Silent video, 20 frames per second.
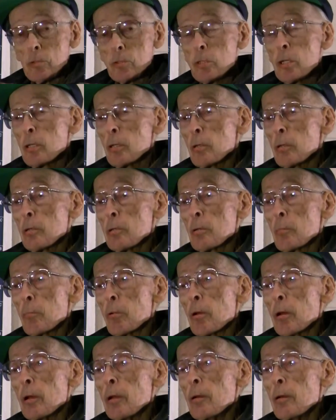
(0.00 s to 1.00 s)
single engine
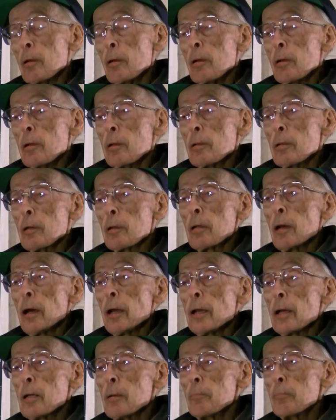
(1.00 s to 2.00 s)
plane. The
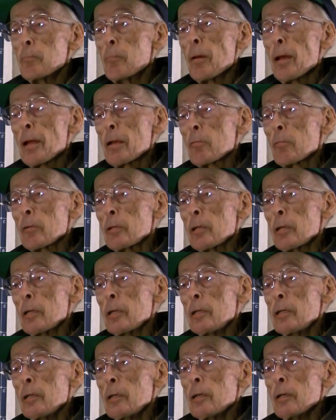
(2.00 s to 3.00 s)
guy had a bakery,
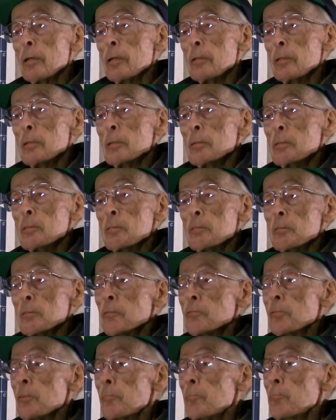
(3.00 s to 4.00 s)
and if
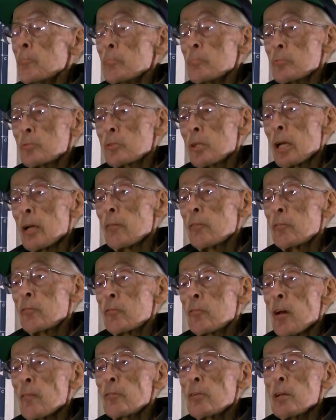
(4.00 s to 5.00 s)
you saved
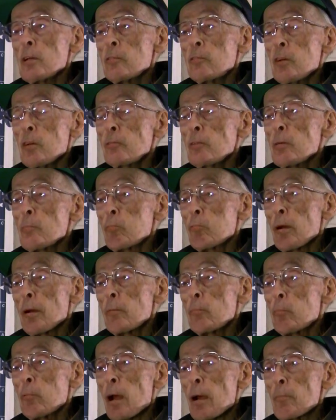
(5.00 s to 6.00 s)
50
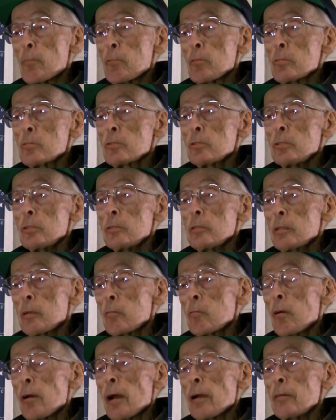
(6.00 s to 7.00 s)
bread wrappers, you get
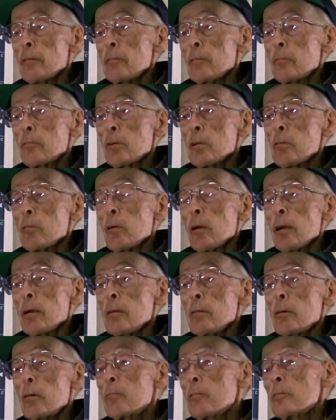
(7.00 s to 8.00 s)
a free
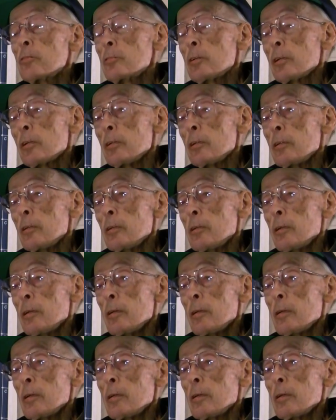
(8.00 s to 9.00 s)
ride over the city.
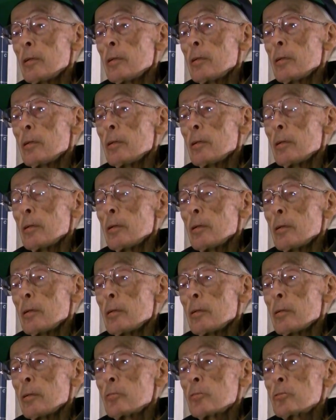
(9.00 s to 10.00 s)

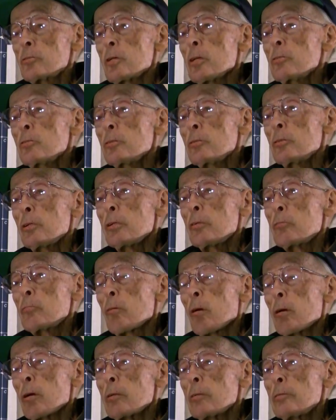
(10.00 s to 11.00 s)
The Stinson
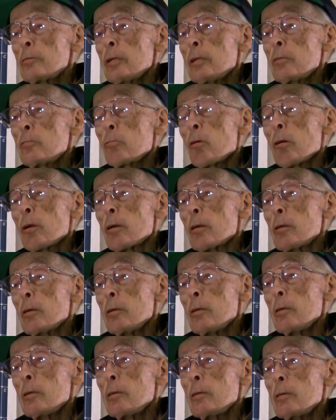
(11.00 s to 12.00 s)
Detroiter,
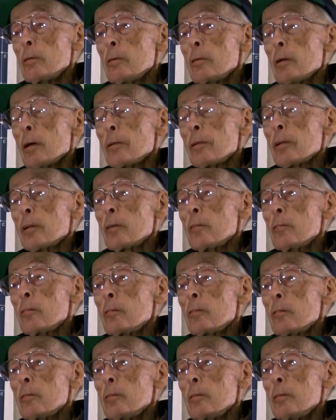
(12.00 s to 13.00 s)
I think it
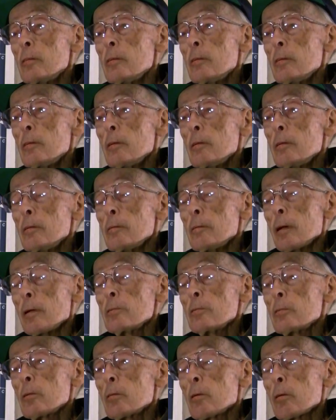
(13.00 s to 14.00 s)
was.
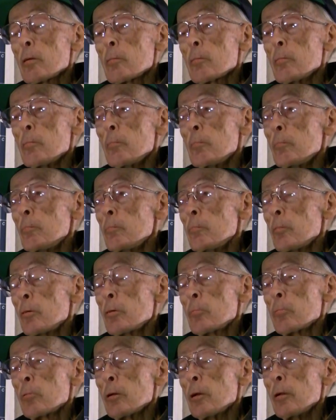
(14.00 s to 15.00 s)
Nice little
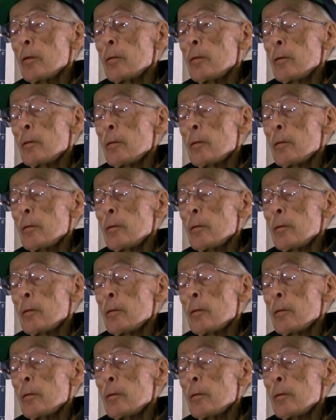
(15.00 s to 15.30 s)
airplane.